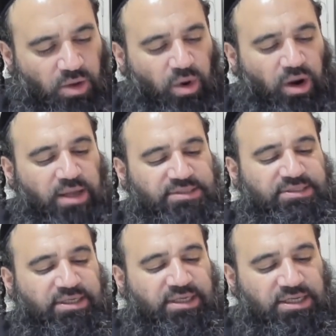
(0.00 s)
whereas
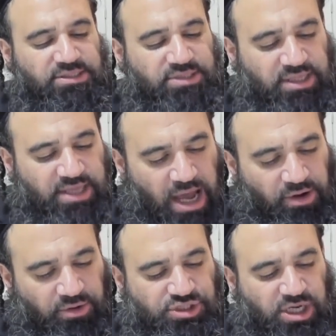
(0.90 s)
the keys to the
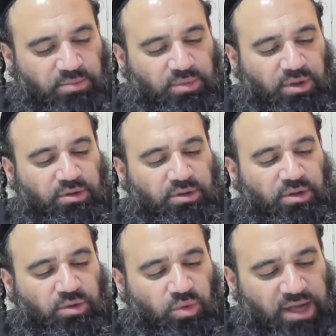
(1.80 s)
outer chamber
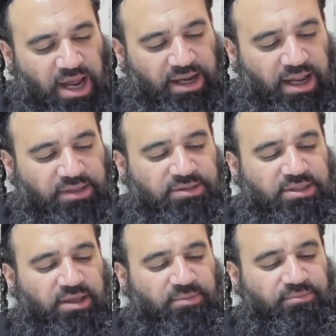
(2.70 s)
were not handed
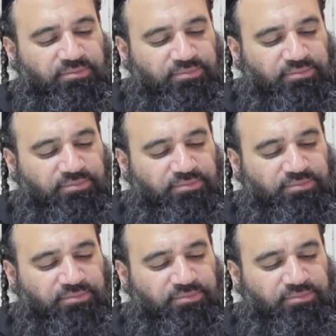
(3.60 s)
to him.